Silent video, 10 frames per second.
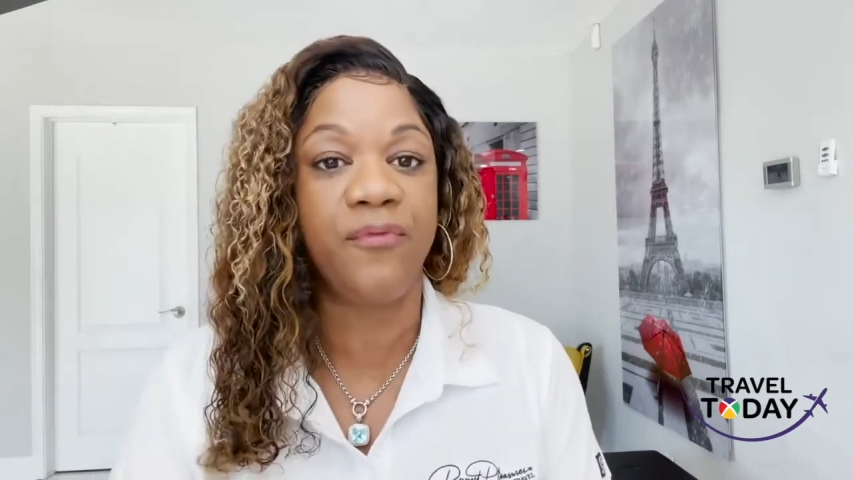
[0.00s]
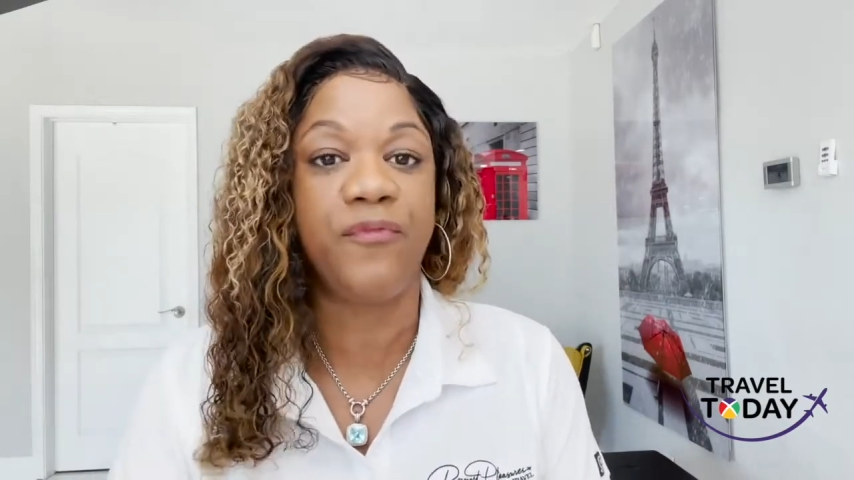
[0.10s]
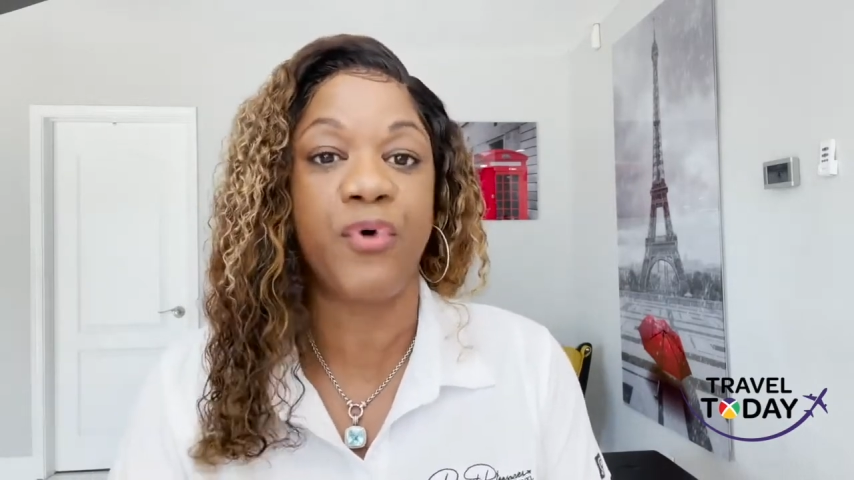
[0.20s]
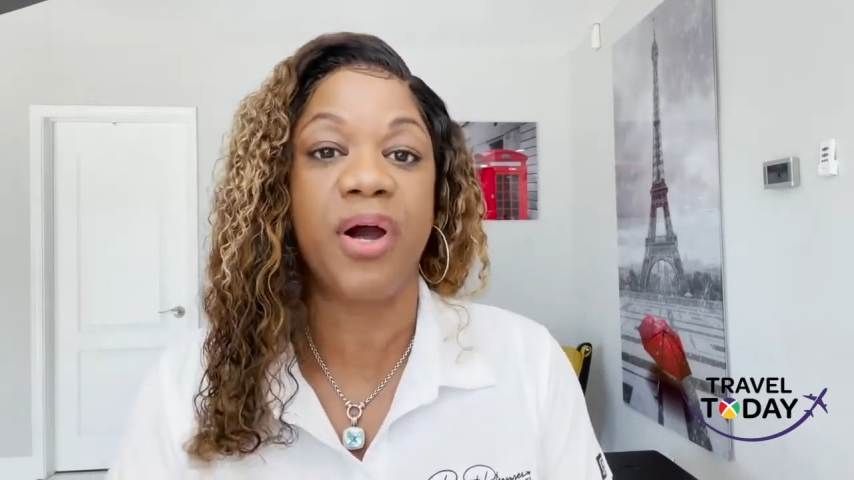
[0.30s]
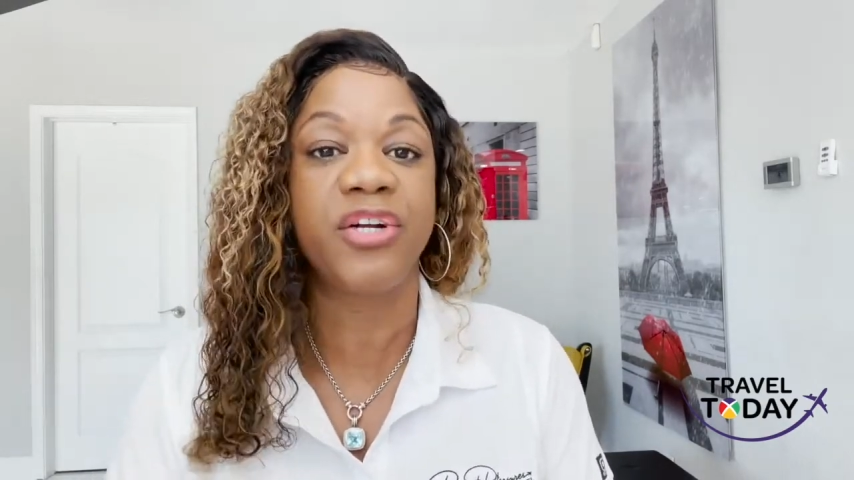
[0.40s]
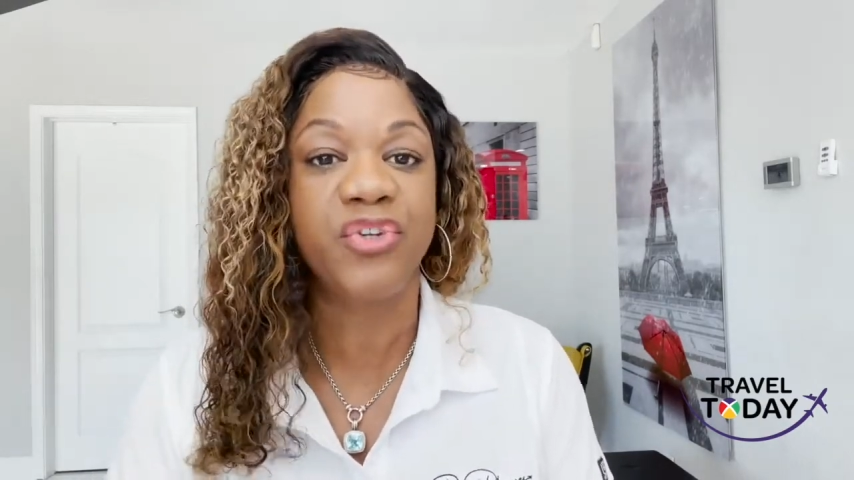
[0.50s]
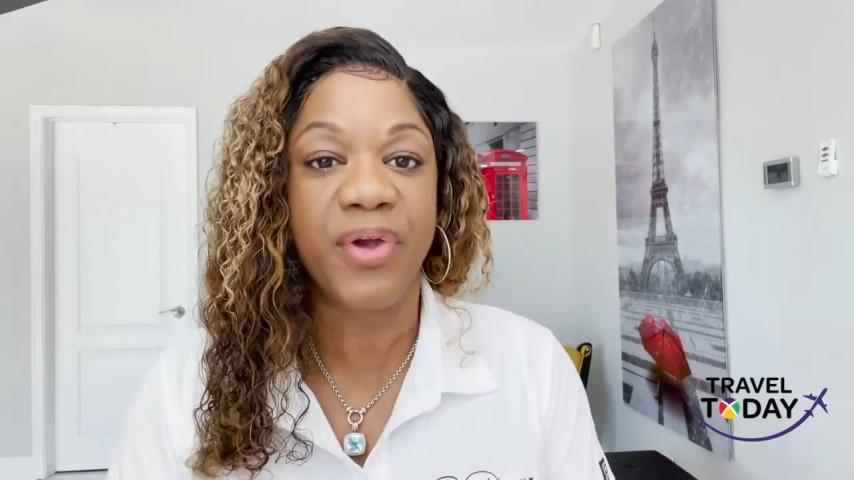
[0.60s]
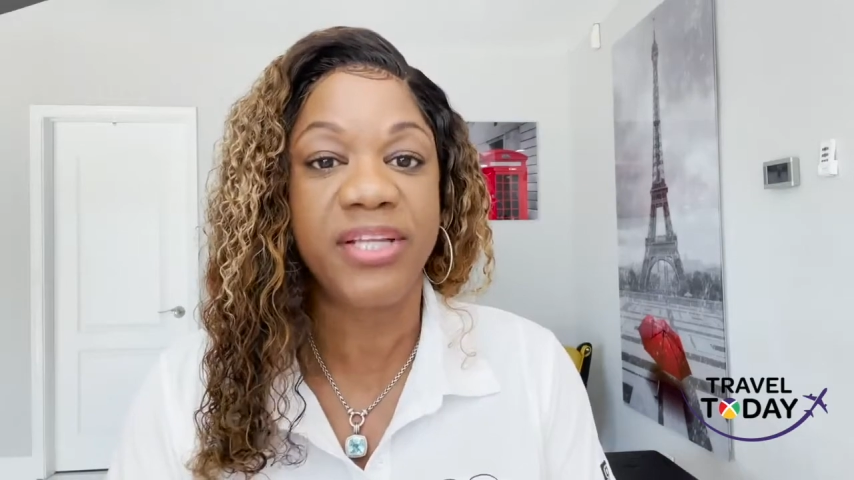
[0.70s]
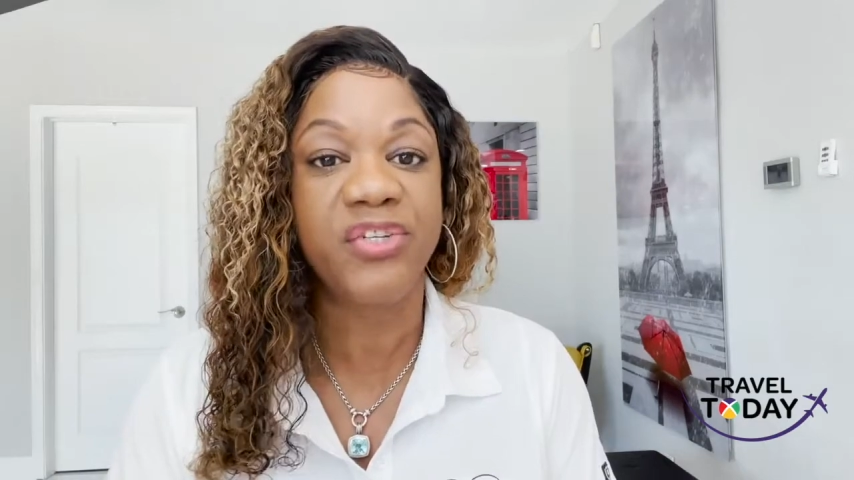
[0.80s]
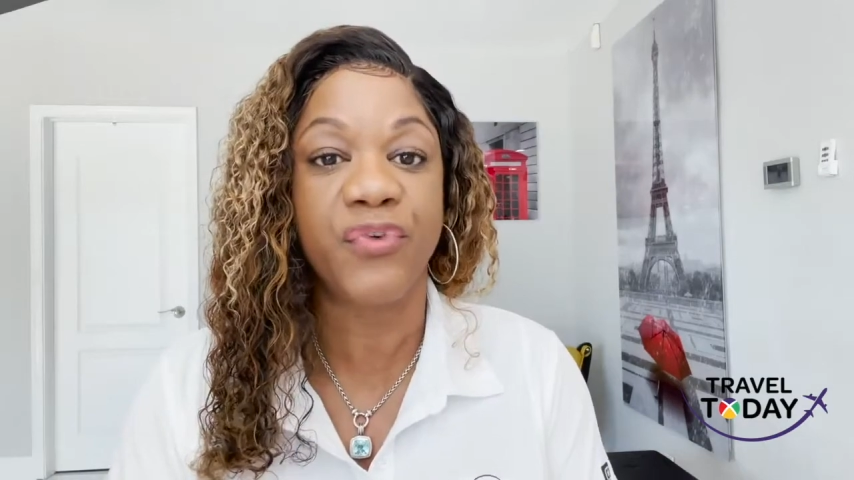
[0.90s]
for our
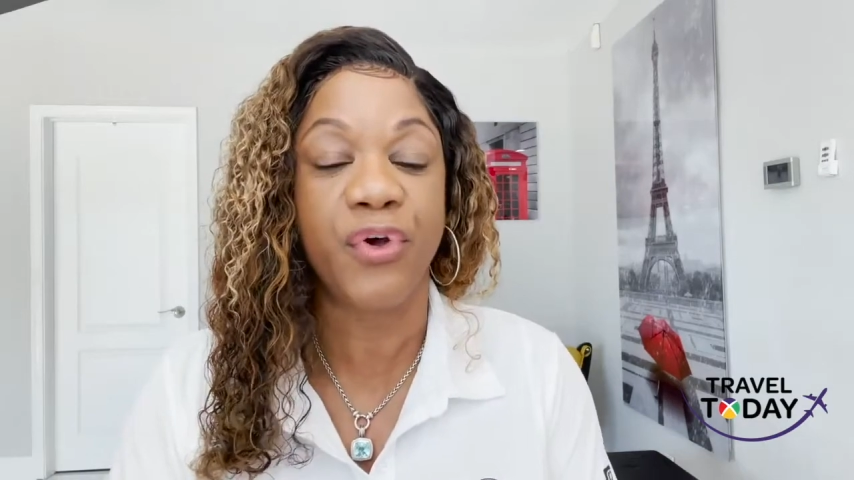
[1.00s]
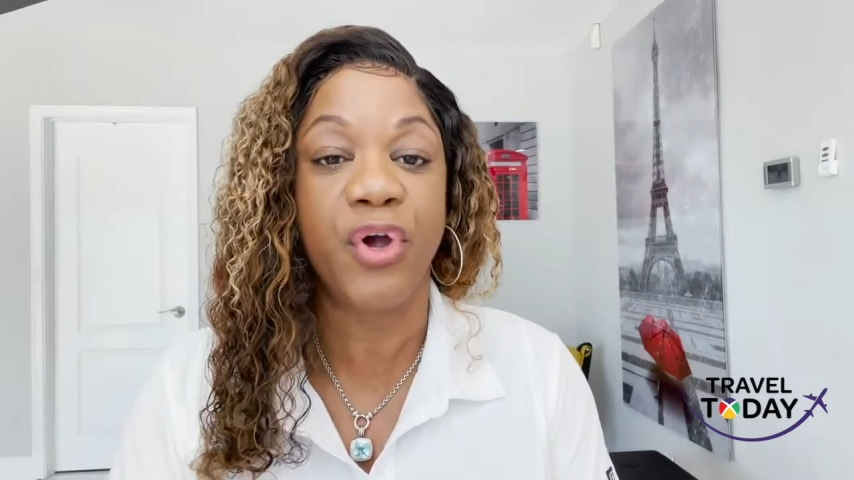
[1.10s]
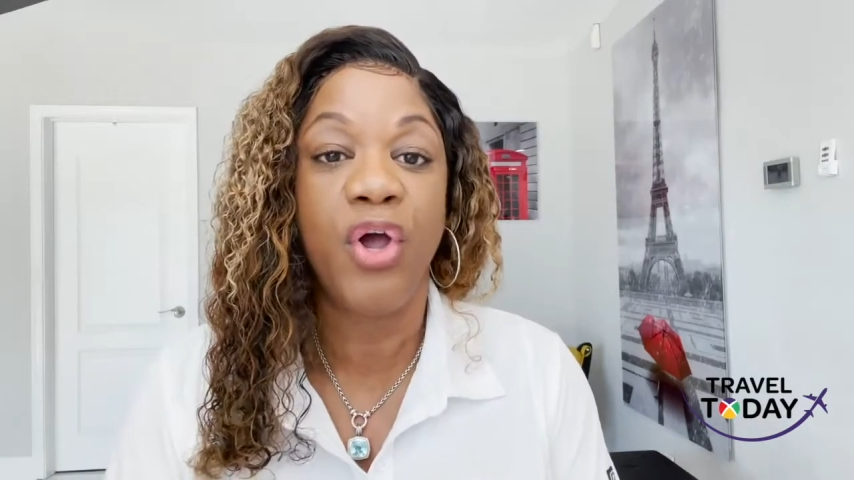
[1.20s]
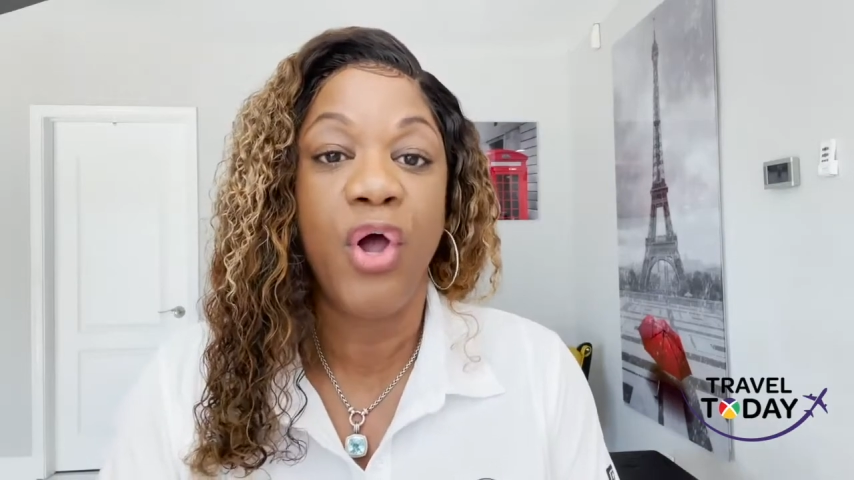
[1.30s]
transfer,